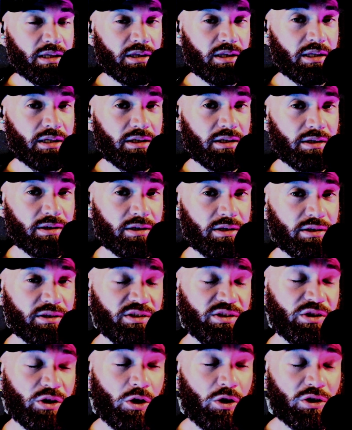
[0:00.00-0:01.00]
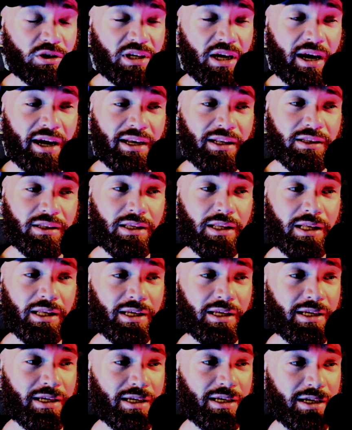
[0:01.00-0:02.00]
the song title,
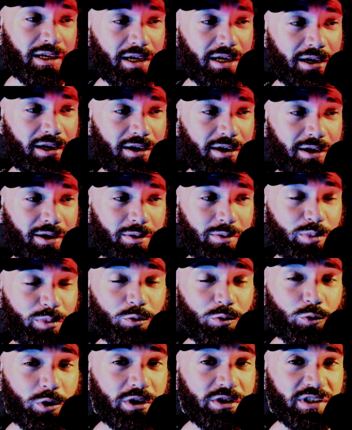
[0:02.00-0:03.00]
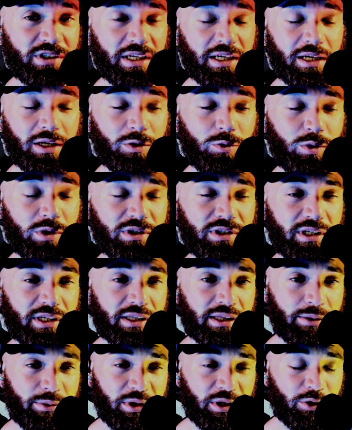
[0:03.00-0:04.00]
but we'll see.
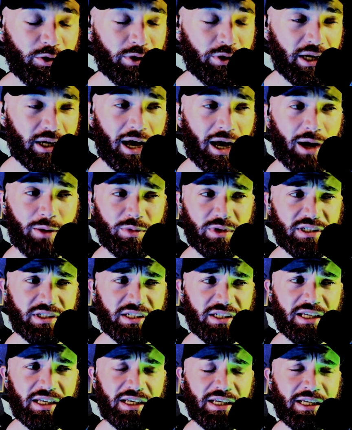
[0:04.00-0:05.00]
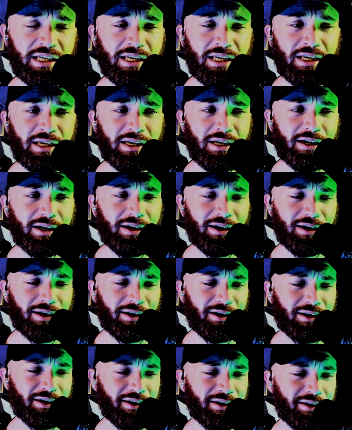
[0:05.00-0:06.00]
Let me know in the comments.
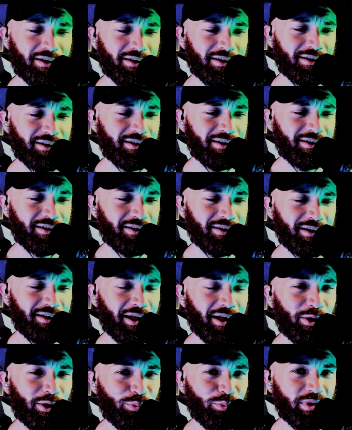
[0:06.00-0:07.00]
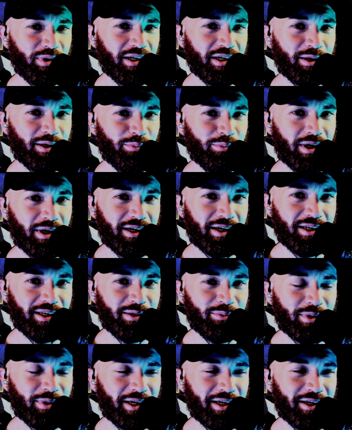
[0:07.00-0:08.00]
Help me in my
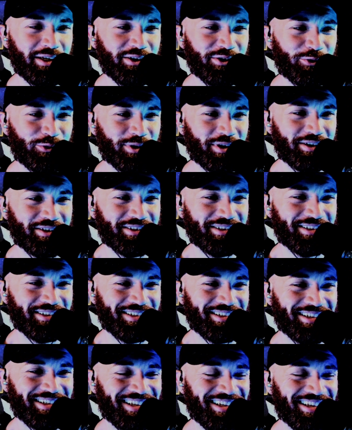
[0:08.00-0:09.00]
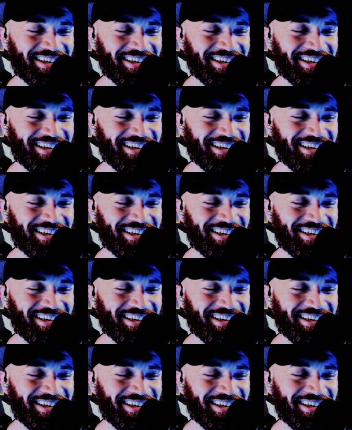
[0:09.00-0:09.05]
ignorance.